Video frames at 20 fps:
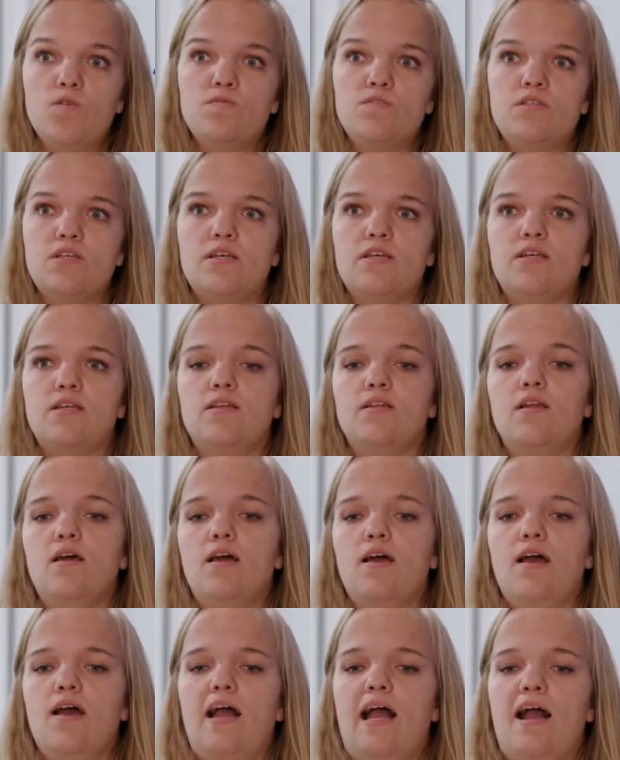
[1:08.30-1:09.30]
and
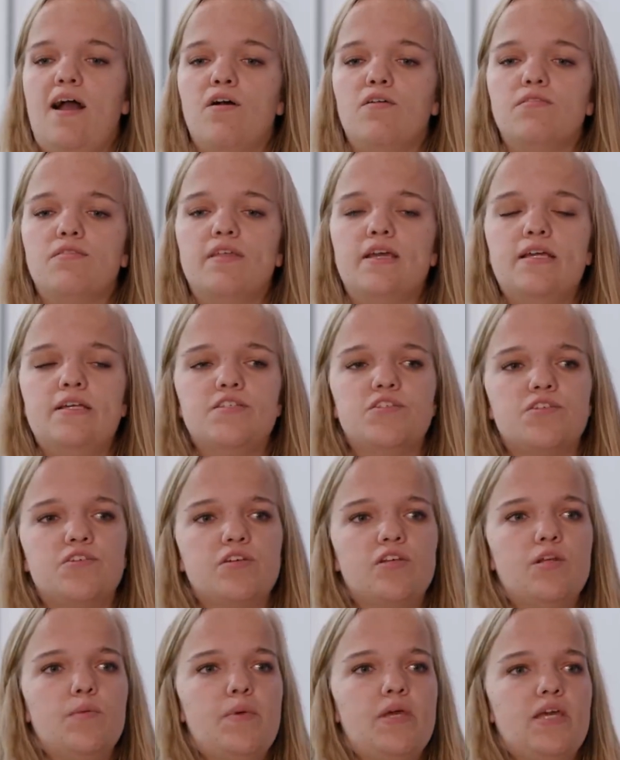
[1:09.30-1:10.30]
$5 million,
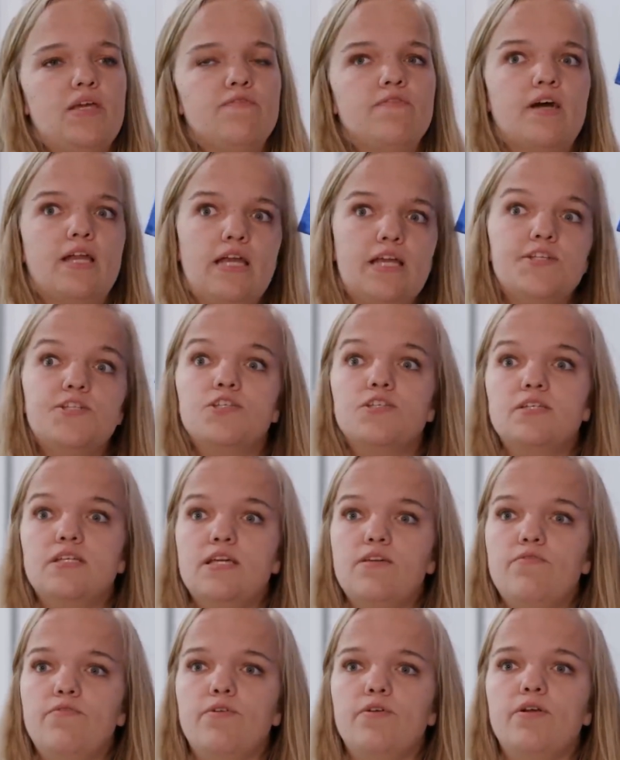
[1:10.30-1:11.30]
according
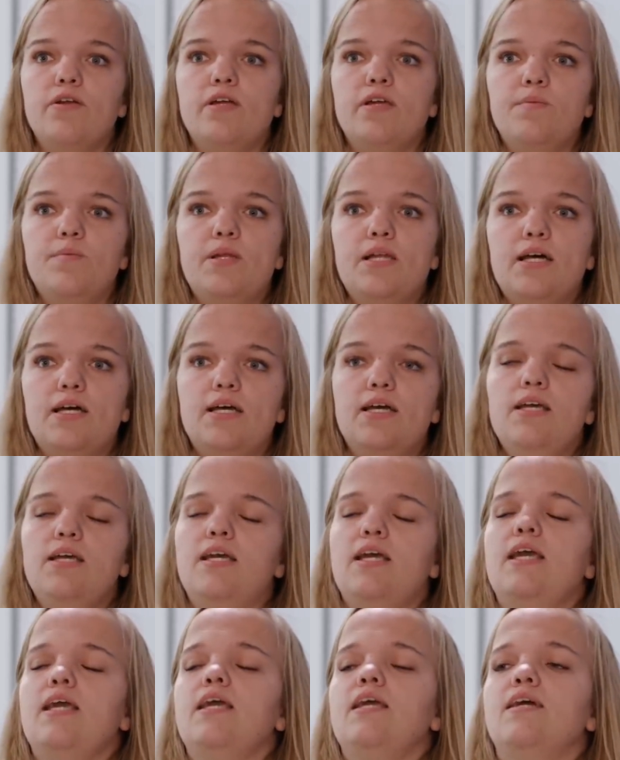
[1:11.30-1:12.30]
to, you guessed it,
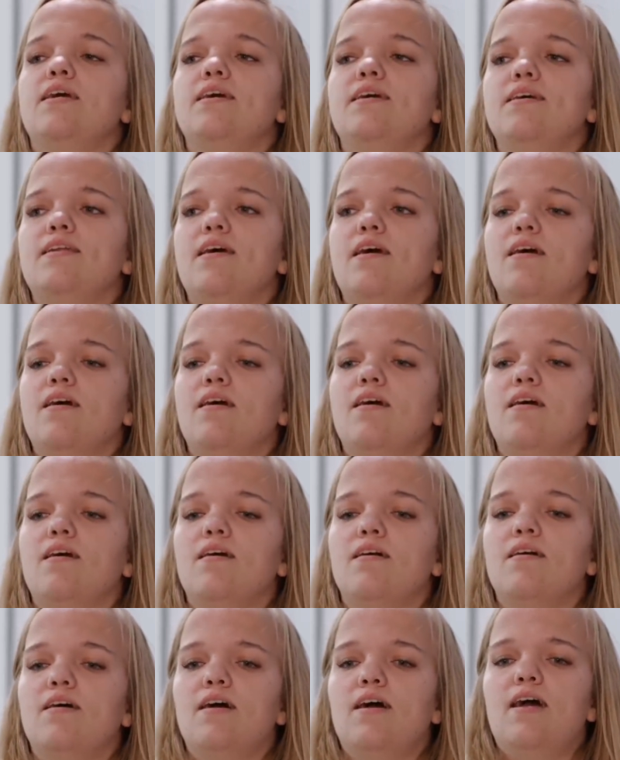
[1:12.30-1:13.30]
multiple
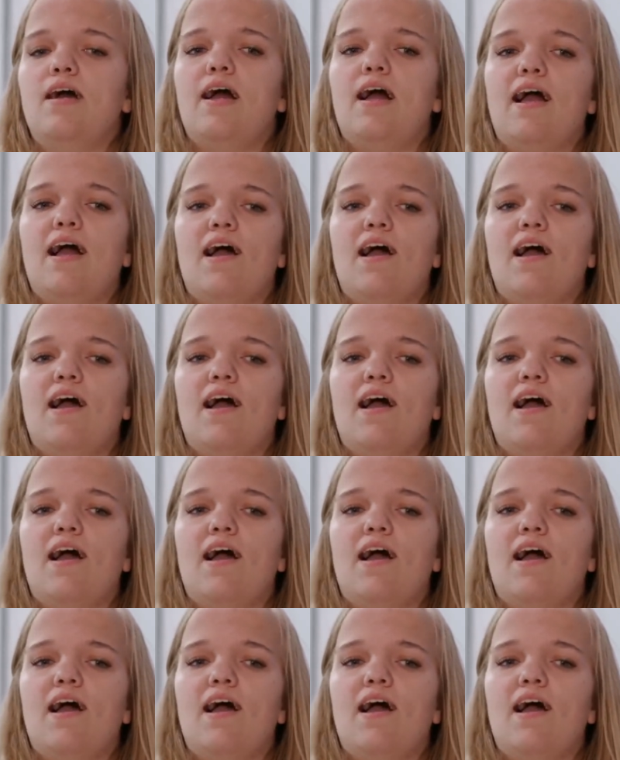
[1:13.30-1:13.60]
reports.